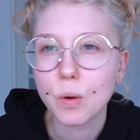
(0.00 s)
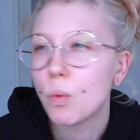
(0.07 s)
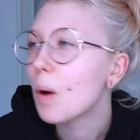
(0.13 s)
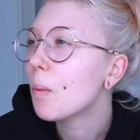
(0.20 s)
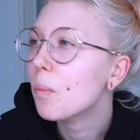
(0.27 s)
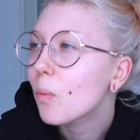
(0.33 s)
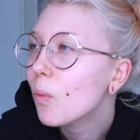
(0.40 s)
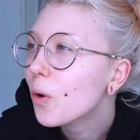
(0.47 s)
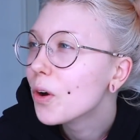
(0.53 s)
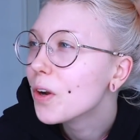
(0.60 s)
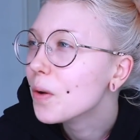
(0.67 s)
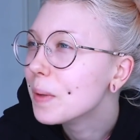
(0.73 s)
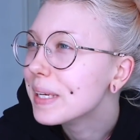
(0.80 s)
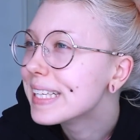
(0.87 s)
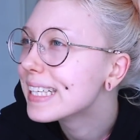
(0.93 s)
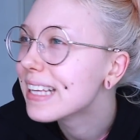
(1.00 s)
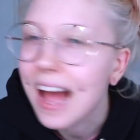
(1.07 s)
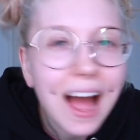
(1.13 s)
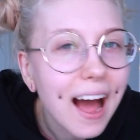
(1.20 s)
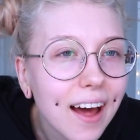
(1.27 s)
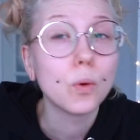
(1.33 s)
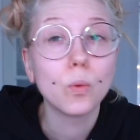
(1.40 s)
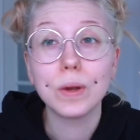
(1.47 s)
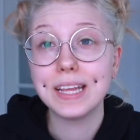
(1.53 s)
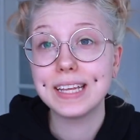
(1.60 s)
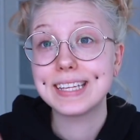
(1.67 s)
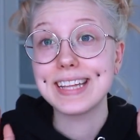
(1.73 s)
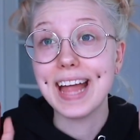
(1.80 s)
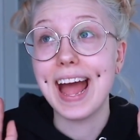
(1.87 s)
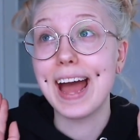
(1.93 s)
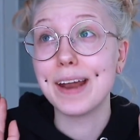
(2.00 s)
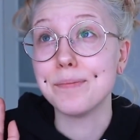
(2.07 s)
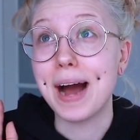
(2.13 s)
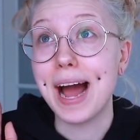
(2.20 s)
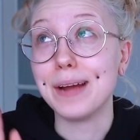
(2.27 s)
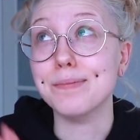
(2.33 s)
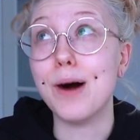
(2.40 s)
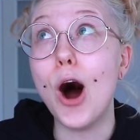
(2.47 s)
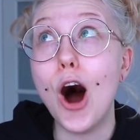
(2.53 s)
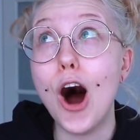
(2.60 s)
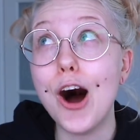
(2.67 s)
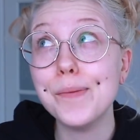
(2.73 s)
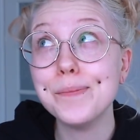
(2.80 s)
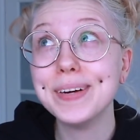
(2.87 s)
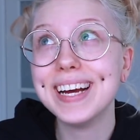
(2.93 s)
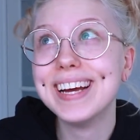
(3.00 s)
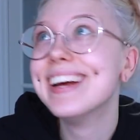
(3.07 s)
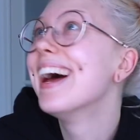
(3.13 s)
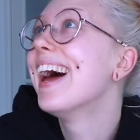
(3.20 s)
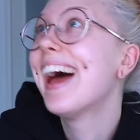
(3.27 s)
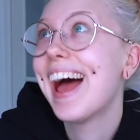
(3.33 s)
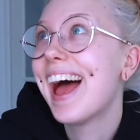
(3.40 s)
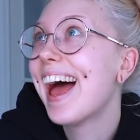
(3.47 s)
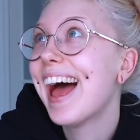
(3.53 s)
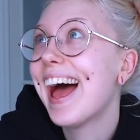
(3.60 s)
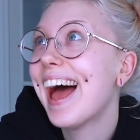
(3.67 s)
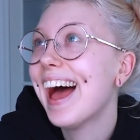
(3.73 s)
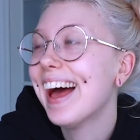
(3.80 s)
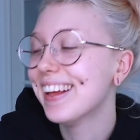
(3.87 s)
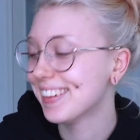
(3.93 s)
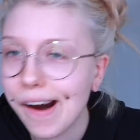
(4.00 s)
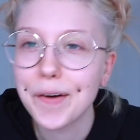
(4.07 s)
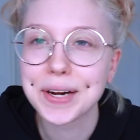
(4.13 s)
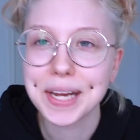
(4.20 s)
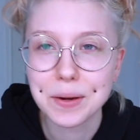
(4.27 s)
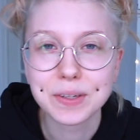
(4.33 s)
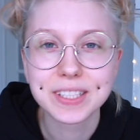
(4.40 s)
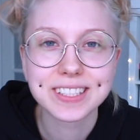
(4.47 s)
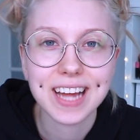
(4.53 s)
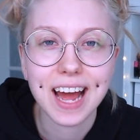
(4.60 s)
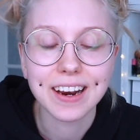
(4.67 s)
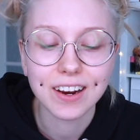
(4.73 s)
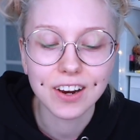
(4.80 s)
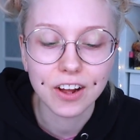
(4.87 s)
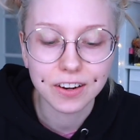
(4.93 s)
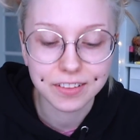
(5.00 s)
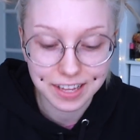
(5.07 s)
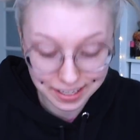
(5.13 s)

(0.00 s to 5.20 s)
What more do we stand? We stand my mom. Okay, we stand a lot of